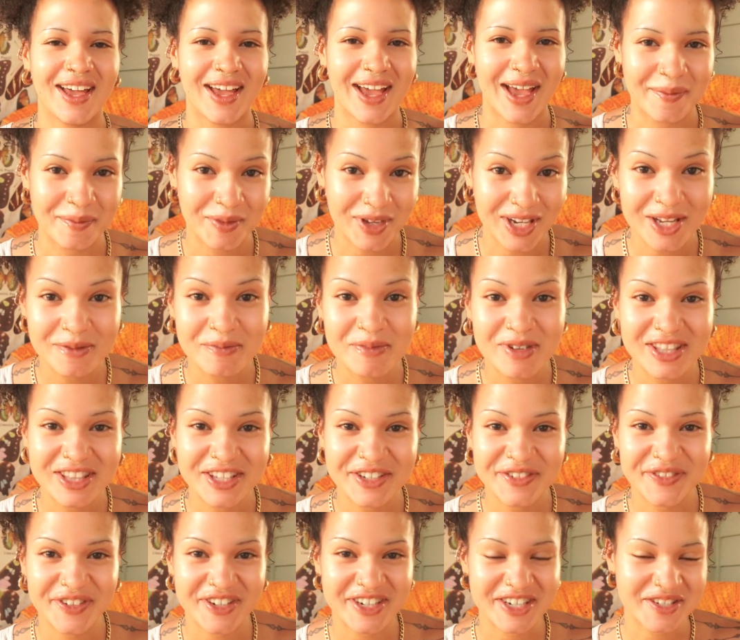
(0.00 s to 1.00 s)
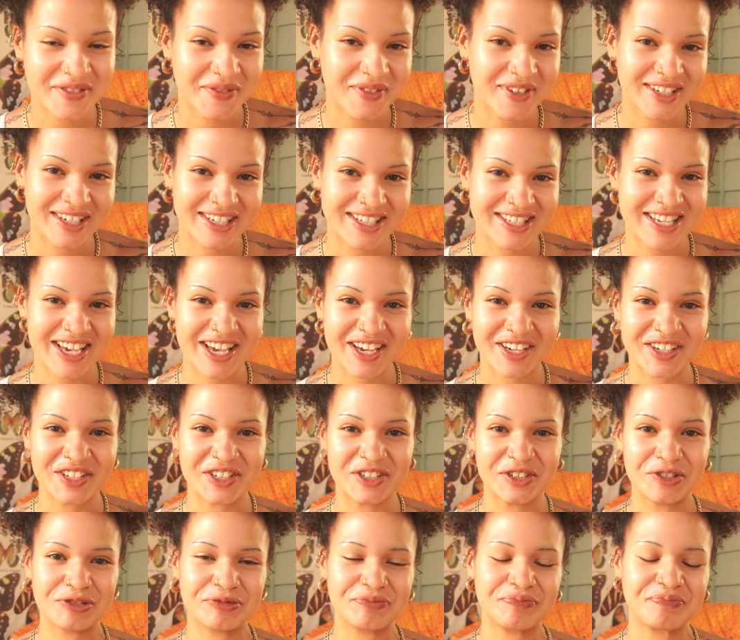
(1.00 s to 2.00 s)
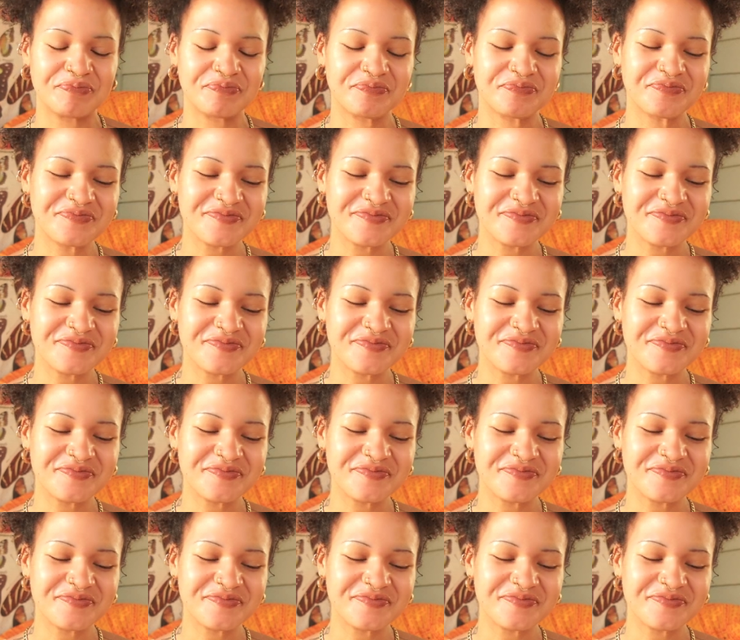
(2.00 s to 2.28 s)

I'm gonna be the first one to tell you,